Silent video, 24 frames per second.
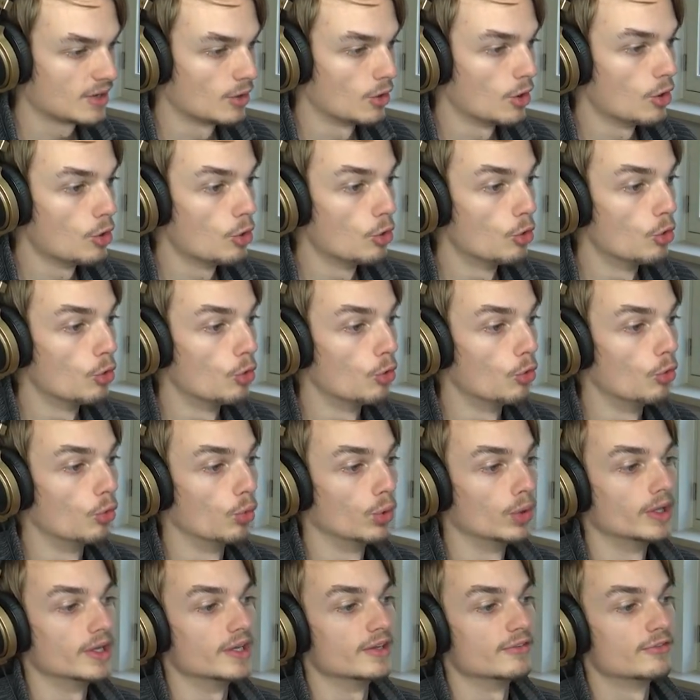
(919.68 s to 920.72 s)
guy.
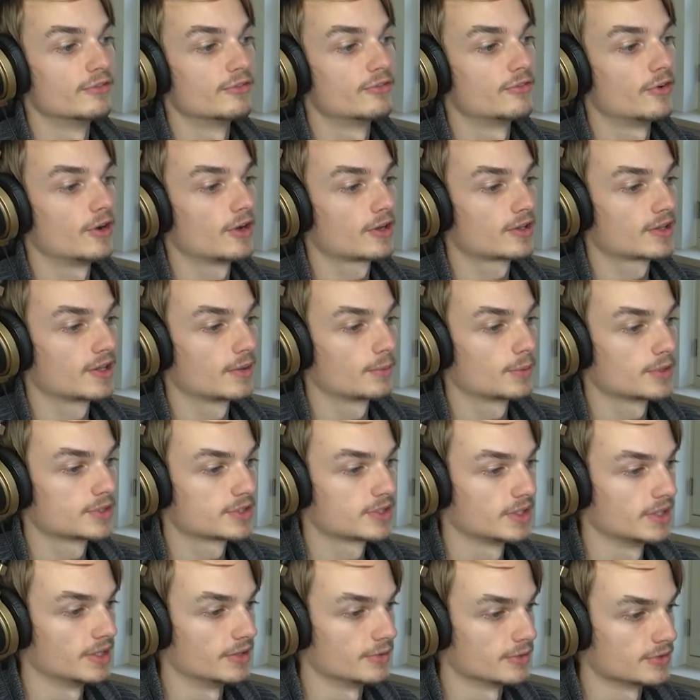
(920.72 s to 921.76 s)
Holy fuck, that was
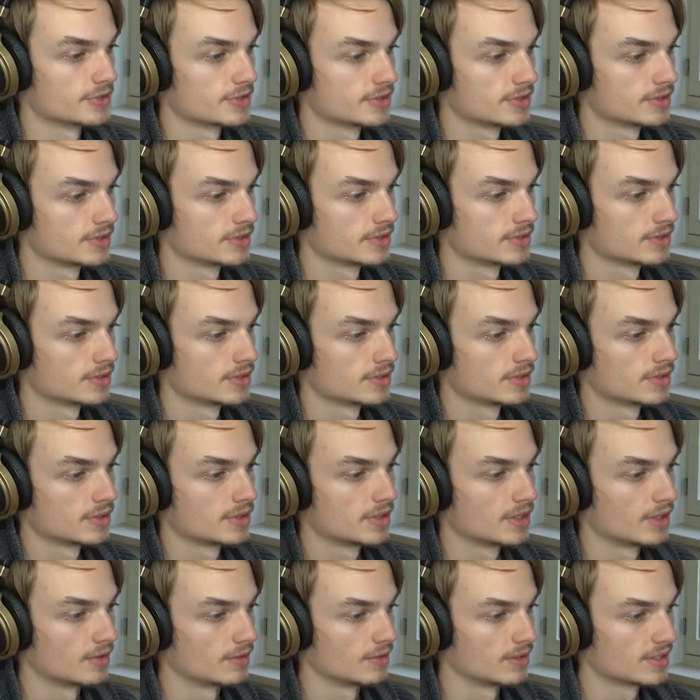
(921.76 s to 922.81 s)
close.
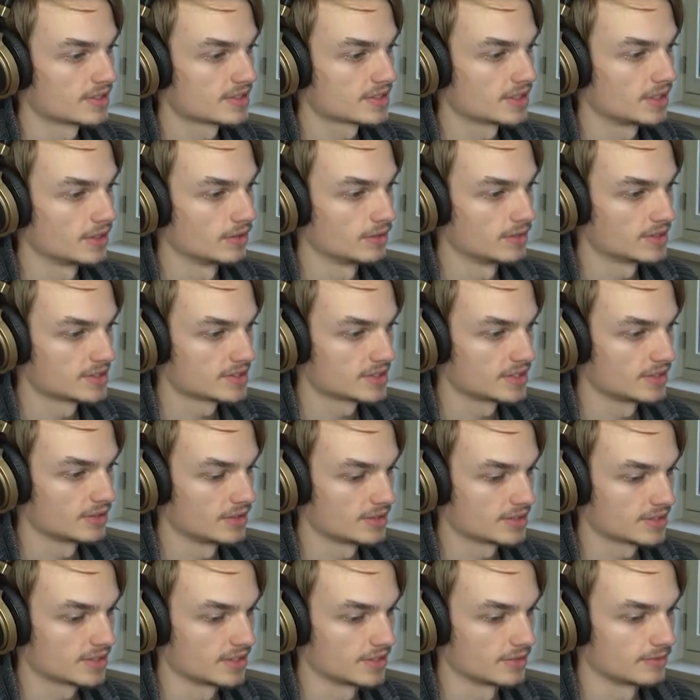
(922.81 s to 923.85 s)
No, let's go. Let's go.
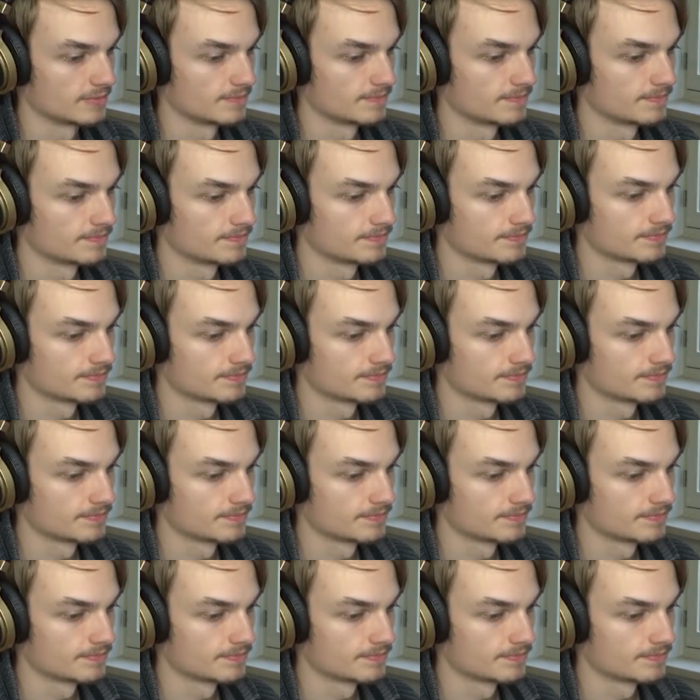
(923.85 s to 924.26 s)
Let's go.